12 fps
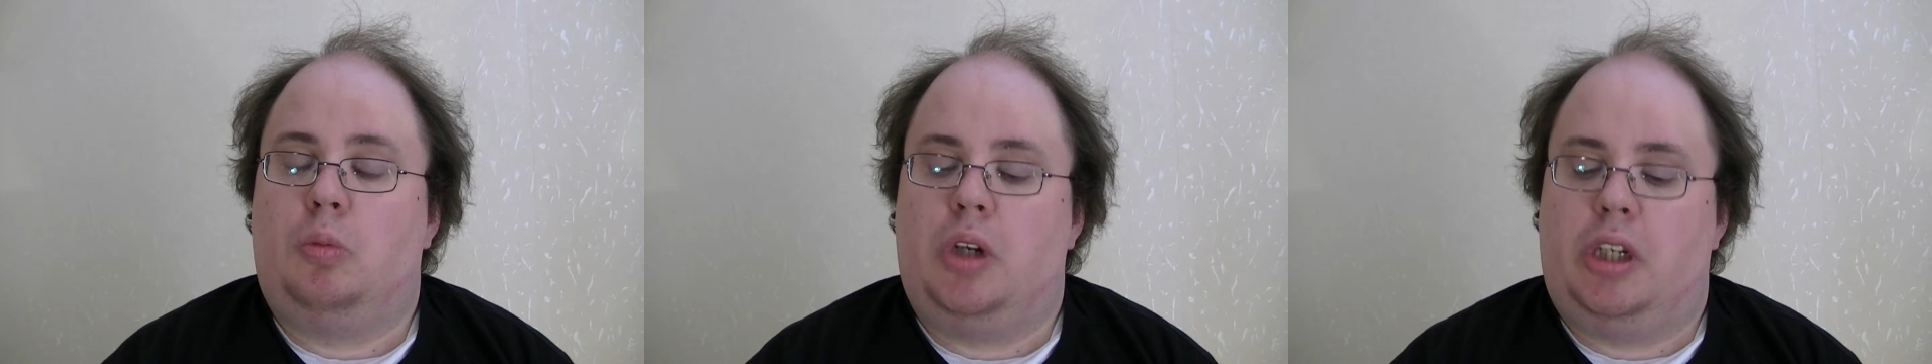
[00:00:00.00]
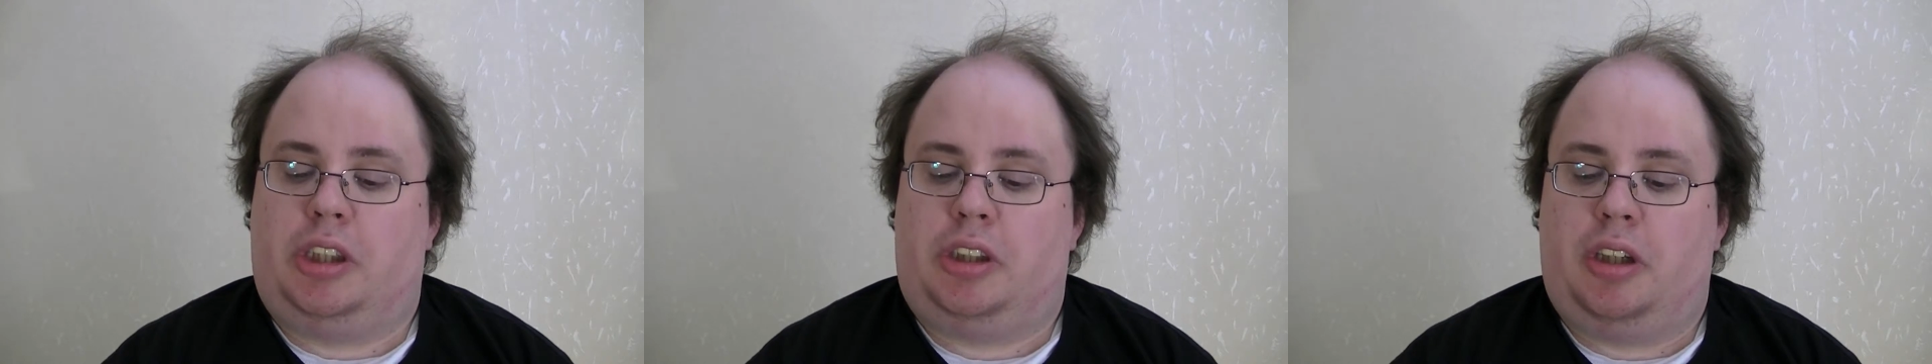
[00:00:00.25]

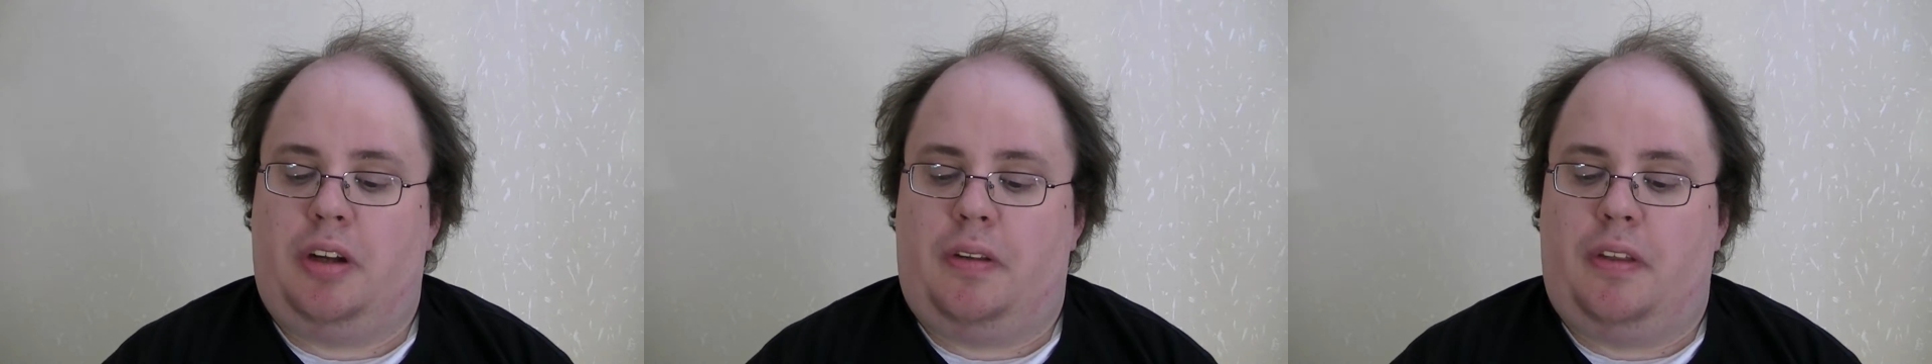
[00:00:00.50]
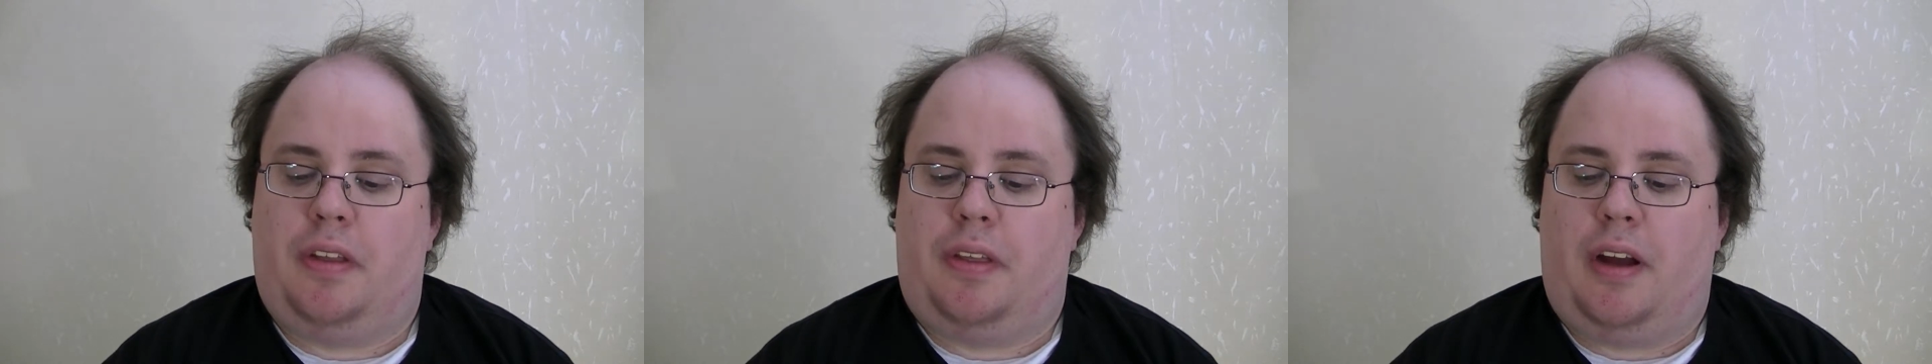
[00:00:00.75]
which
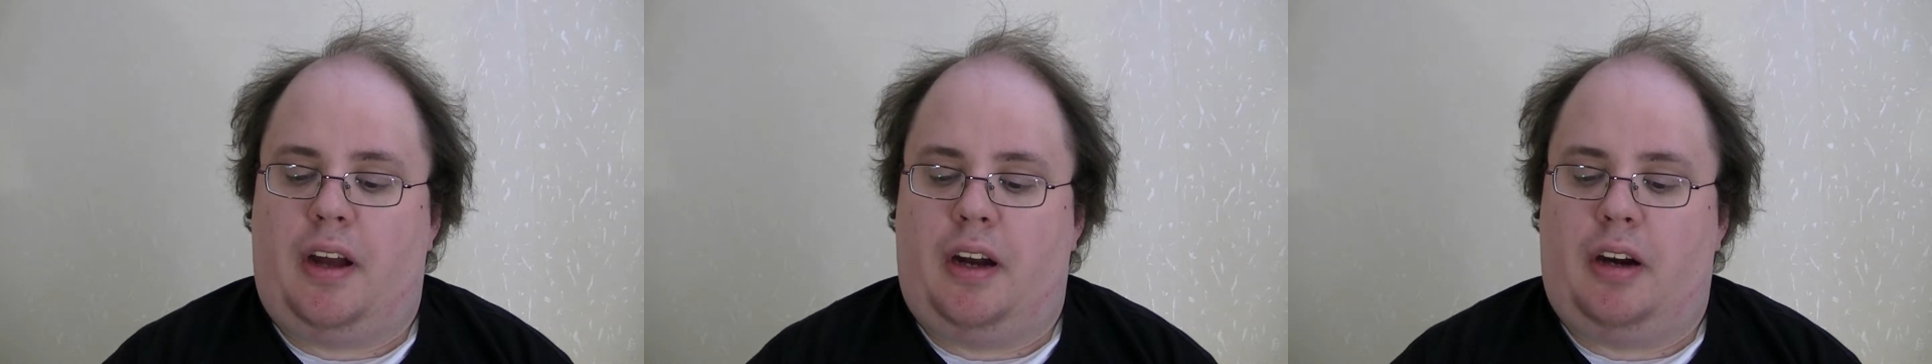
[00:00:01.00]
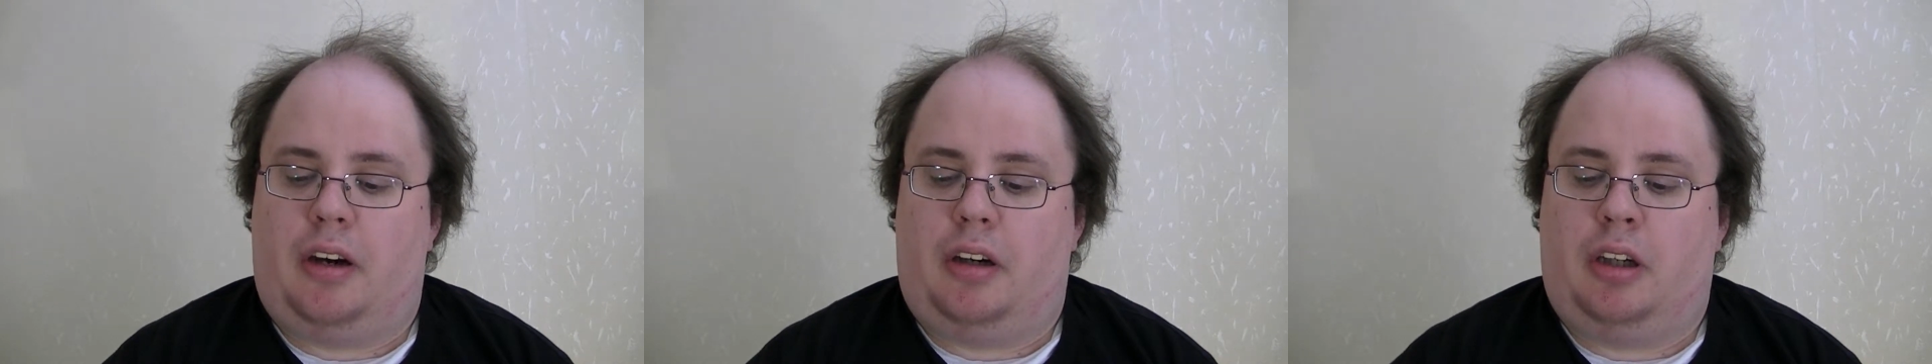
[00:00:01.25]

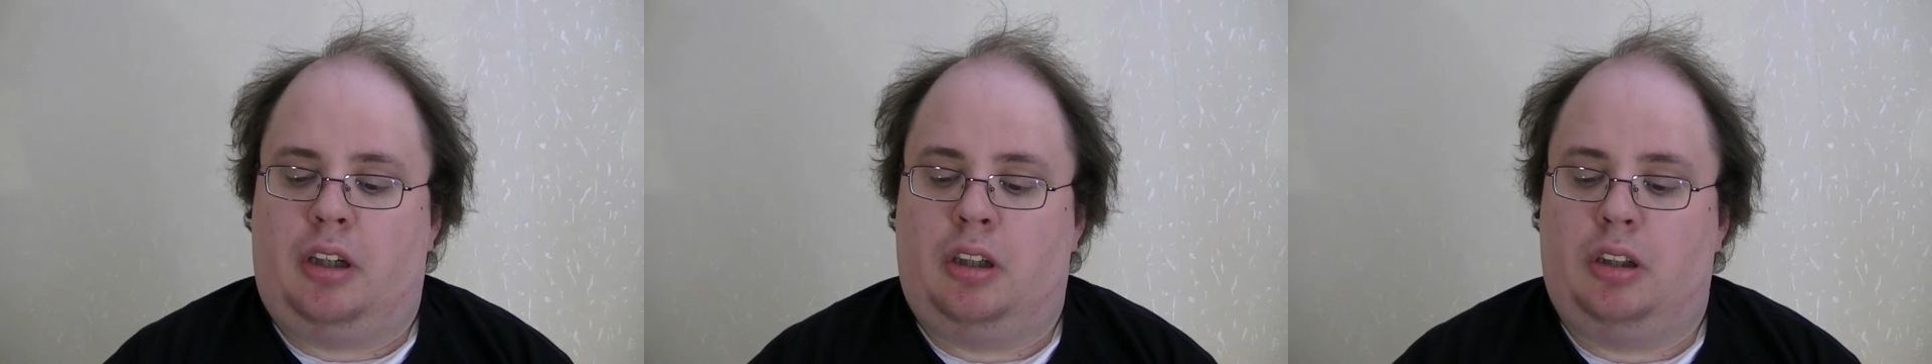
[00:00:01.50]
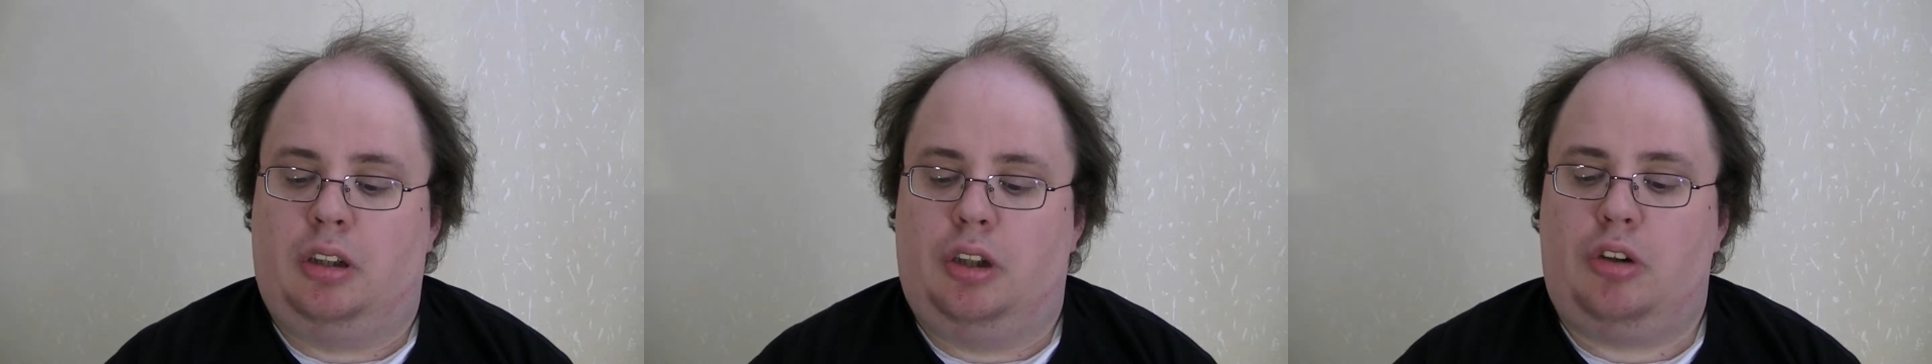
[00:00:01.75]
their
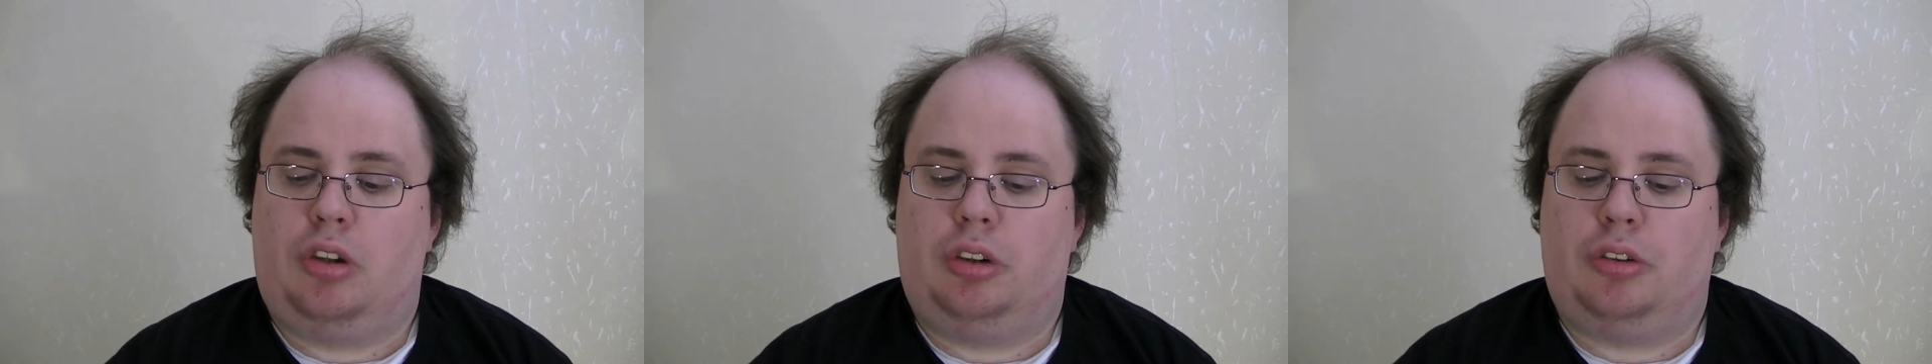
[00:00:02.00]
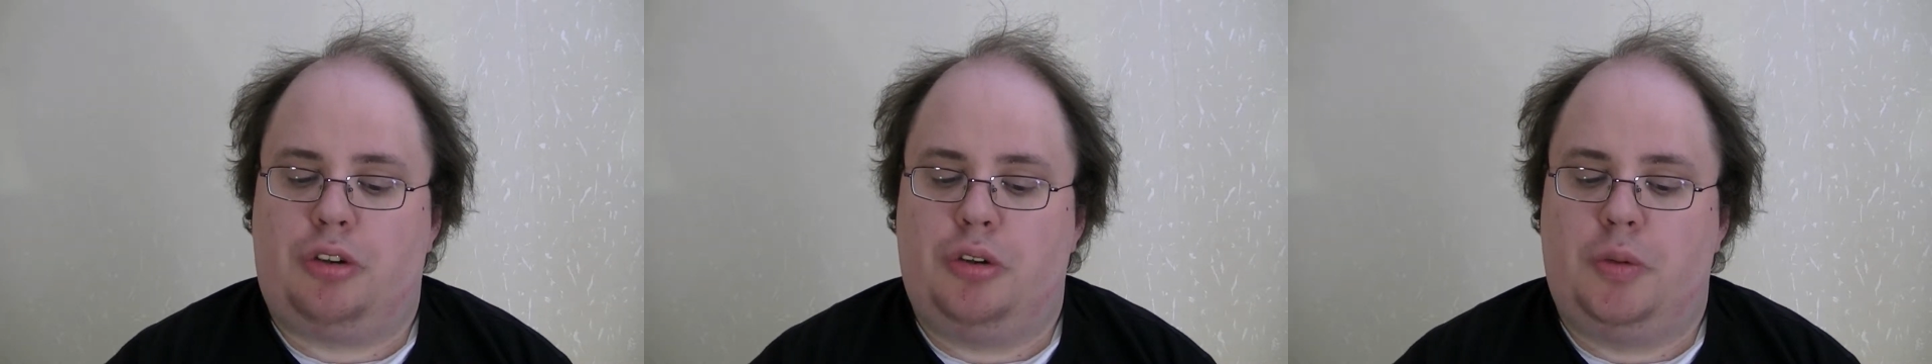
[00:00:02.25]

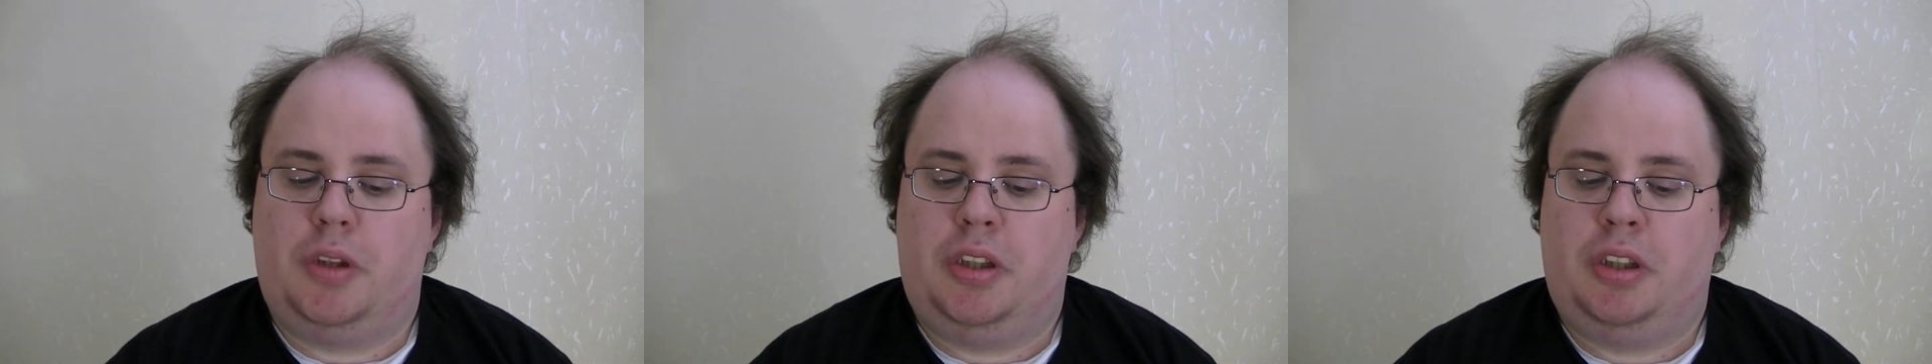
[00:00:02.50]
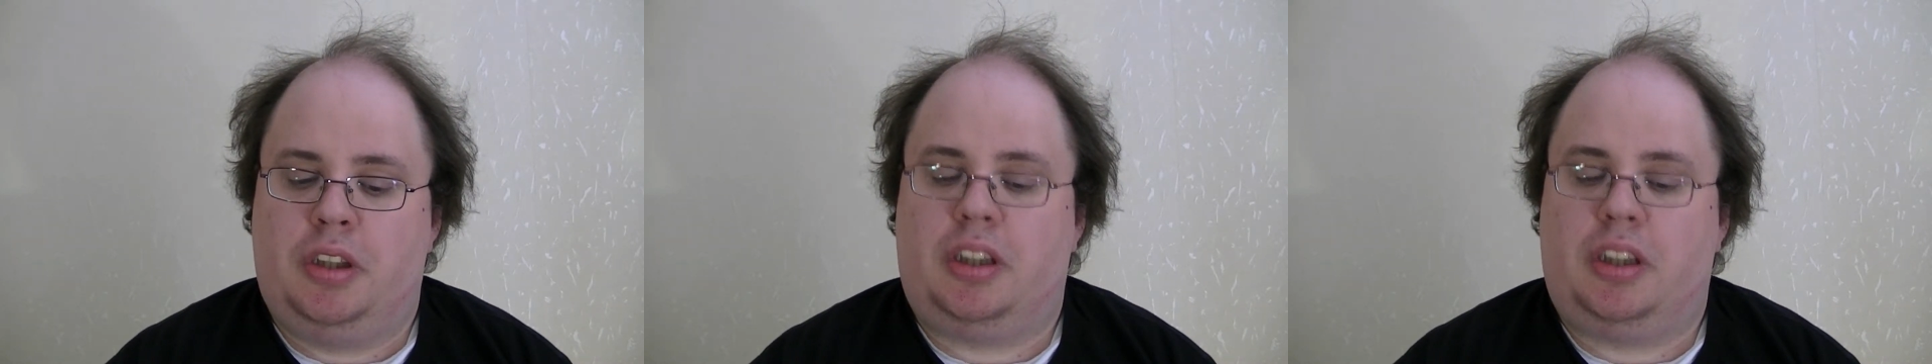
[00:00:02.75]
local druid,